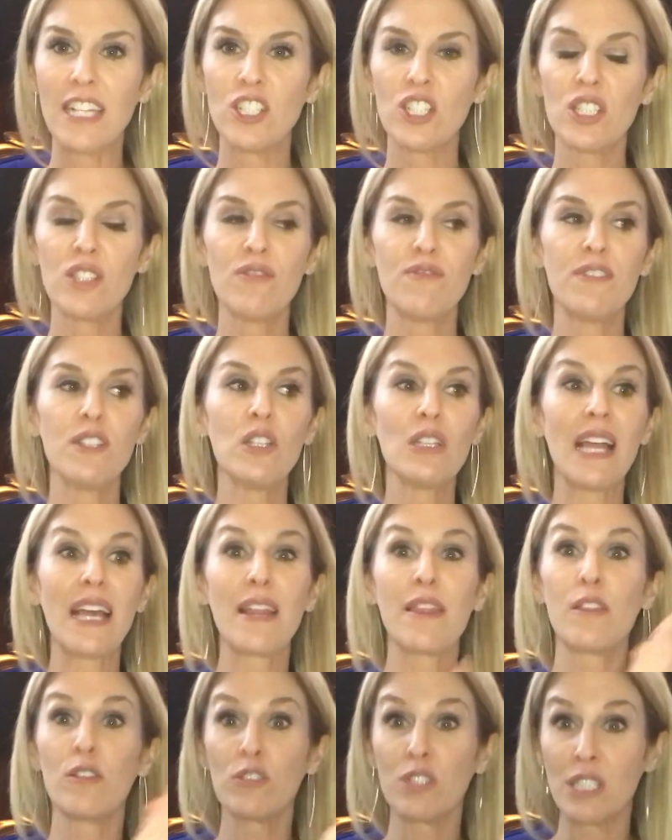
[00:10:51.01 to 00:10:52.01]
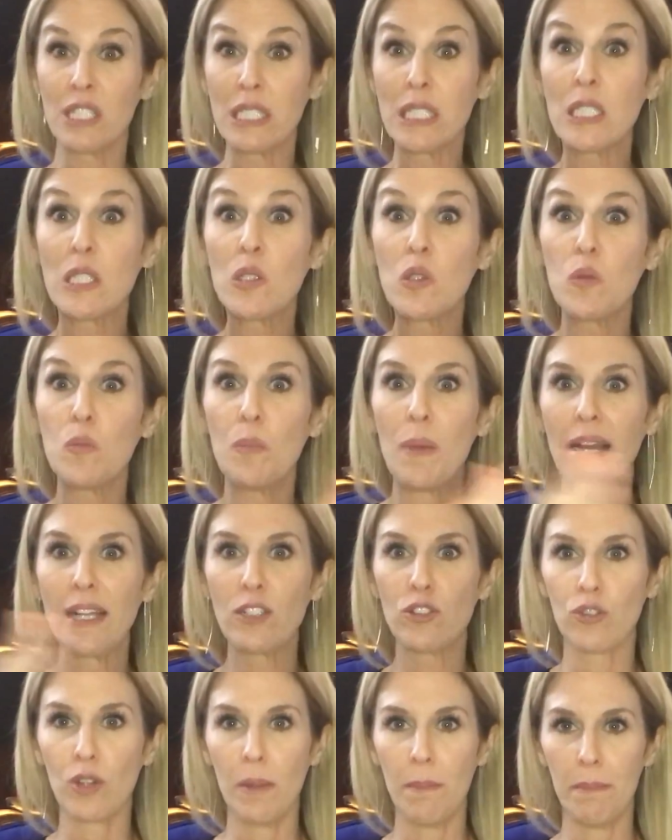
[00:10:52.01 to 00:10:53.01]
I just feel like there's a
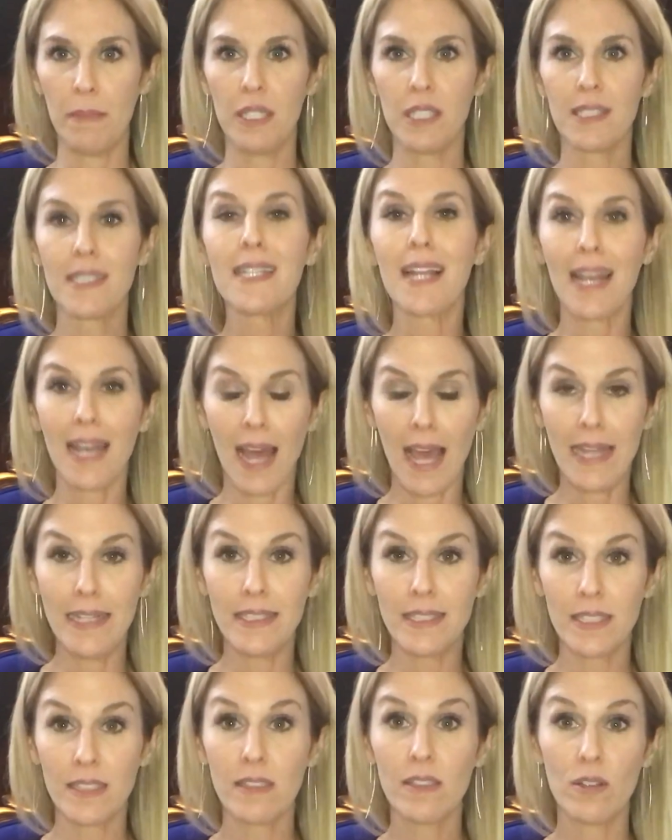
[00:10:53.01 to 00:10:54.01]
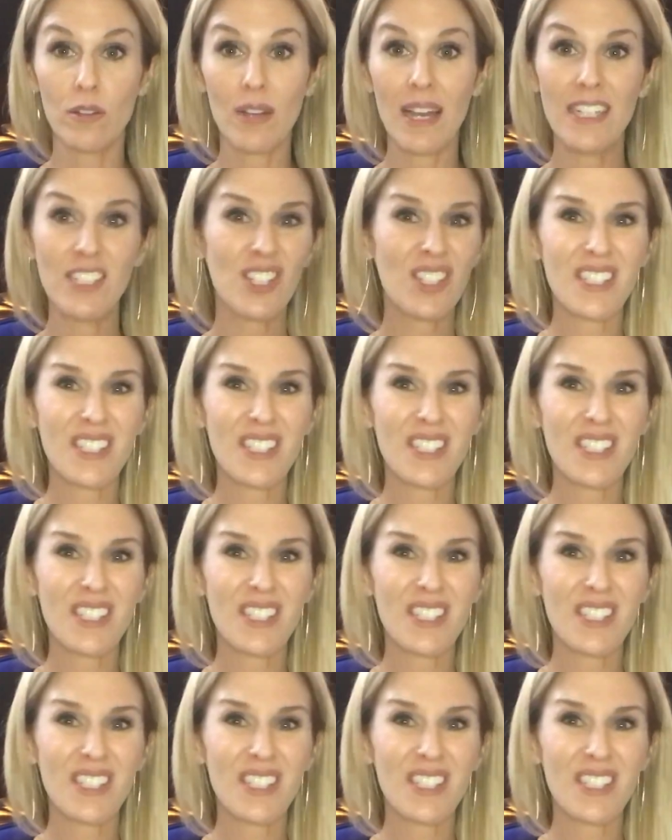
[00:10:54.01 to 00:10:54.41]
spectrum to light, okay?